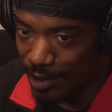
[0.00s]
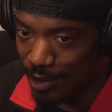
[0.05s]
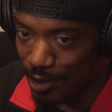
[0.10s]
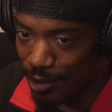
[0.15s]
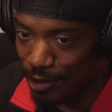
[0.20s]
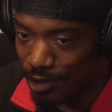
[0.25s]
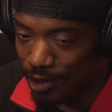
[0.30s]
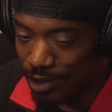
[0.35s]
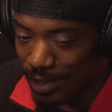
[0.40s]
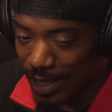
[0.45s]

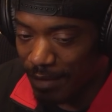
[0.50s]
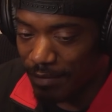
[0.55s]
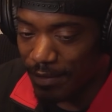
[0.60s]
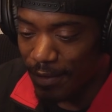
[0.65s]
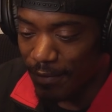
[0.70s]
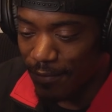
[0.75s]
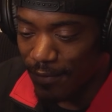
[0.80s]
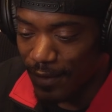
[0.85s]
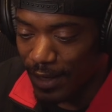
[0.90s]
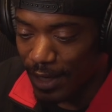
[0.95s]
you just have
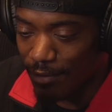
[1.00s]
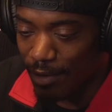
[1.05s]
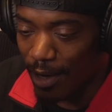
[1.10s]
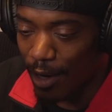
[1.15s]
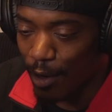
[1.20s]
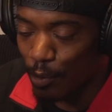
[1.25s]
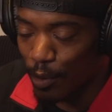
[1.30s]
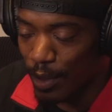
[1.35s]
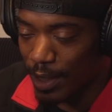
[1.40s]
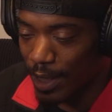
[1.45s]
to figure
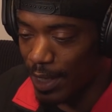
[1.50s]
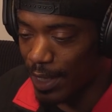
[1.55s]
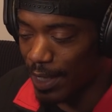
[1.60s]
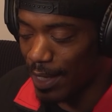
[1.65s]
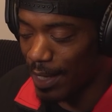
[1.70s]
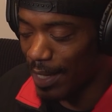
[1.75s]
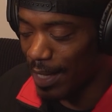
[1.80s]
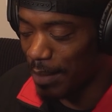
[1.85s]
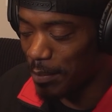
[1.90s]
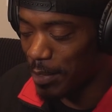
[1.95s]
out,
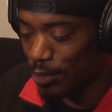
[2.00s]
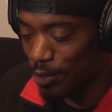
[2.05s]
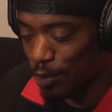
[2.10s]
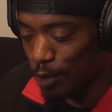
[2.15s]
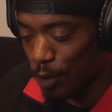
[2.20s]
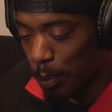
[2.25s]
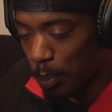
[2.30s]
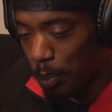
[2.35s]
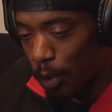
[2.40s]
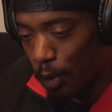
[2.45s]
okay, am I just
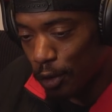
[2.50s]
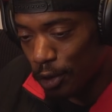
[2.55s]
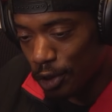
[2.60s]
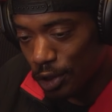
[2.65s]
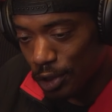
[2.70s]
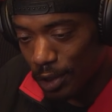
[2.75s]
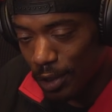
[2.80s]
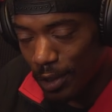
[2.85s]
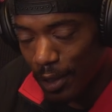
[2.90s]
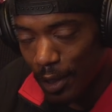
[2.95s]
gonna
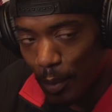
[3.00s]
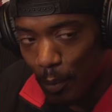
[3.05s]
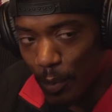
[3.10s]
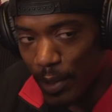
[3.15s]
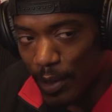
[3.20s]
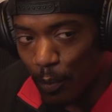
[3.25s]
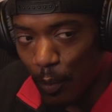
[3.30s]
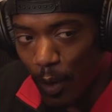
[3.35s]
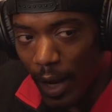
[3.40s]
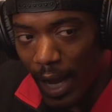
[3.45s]
push
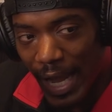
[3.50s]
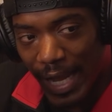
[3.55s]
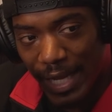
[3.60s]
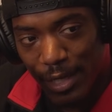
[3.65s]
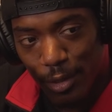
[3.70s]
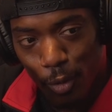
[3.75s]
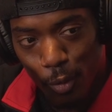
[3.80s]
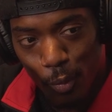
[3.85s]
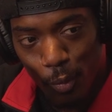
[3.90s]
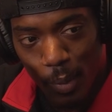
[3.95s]
with what I
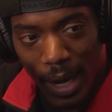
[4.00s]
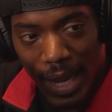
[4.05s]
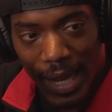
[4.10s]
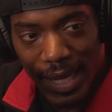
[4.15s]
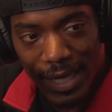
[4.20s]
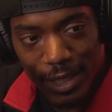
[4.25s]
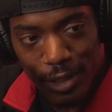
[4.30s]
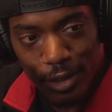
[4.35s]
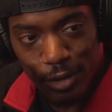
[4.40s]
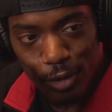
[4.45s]
know I
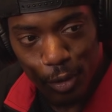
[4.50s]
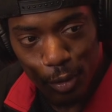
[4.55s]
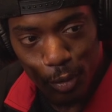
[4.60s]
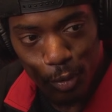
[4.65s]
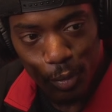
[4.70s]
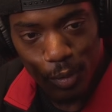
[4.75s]
can do?